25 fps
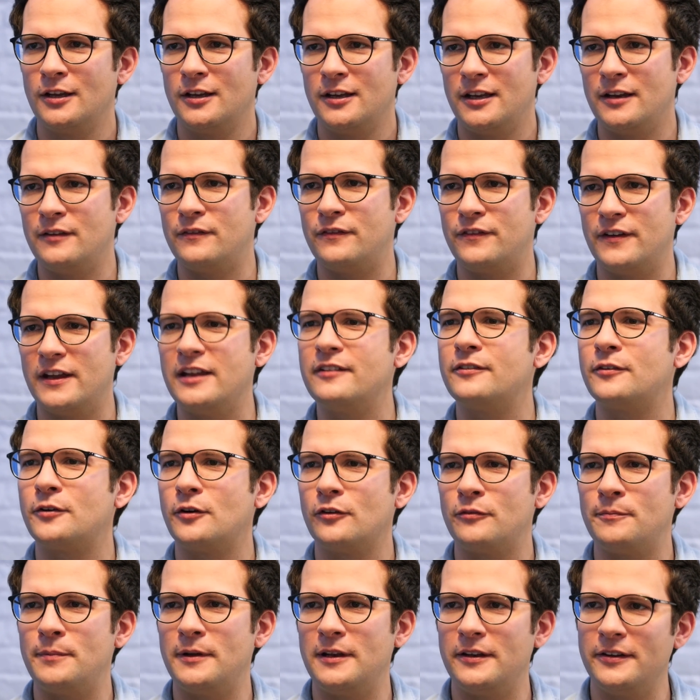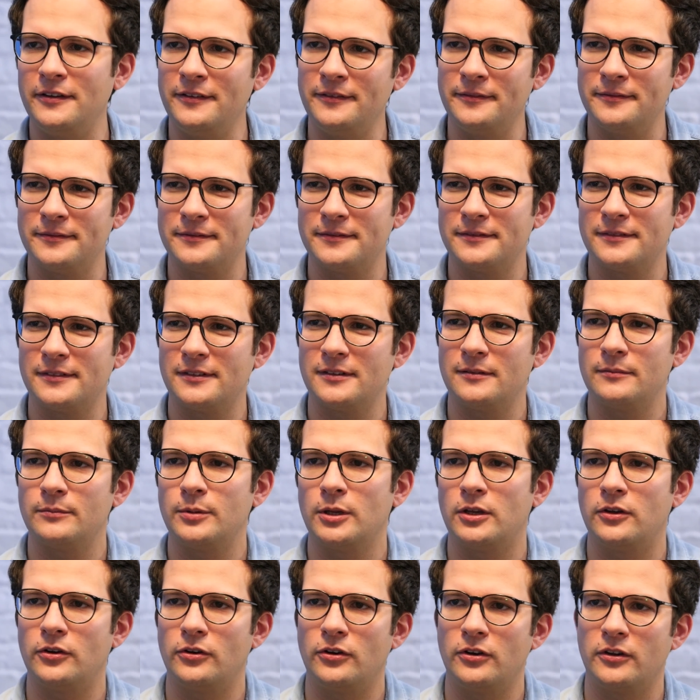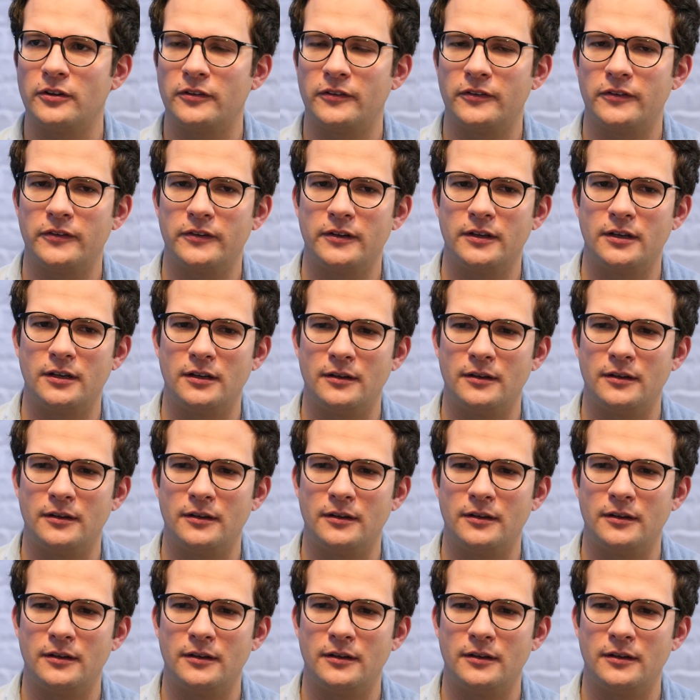in favor of Berlin, because